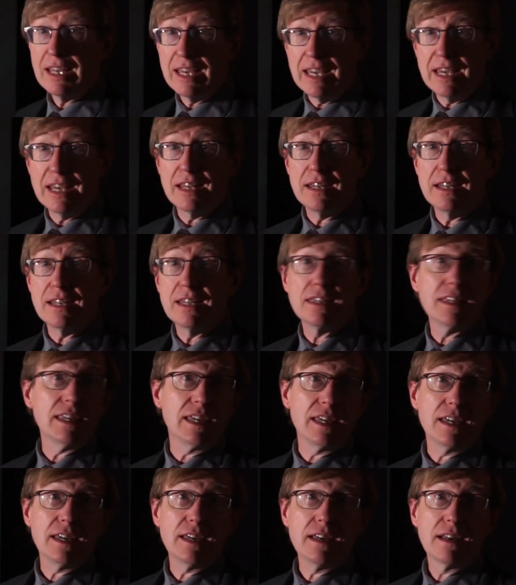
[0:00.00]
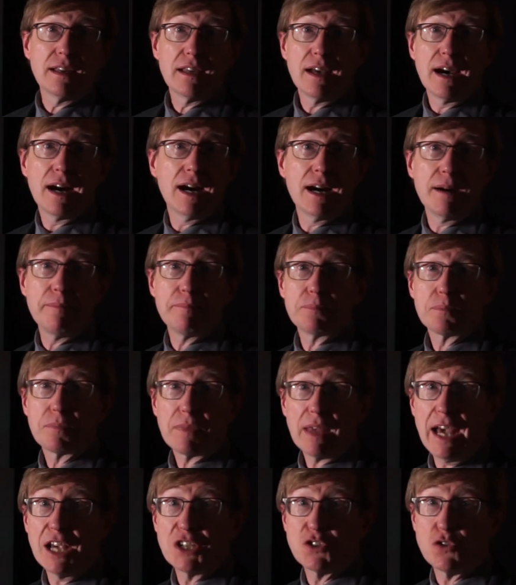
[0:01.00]
in the
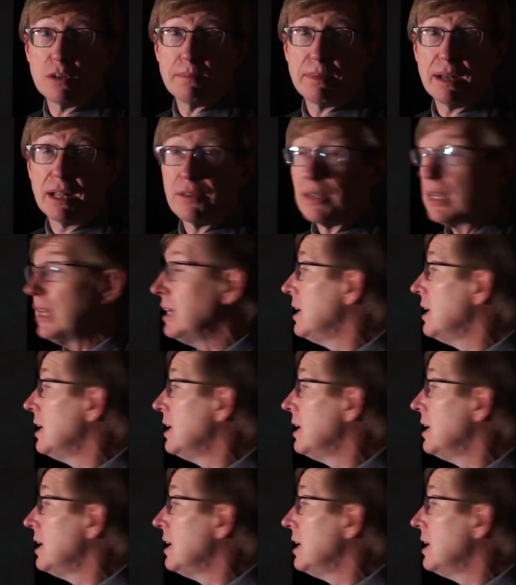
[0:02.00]
asteroid belt.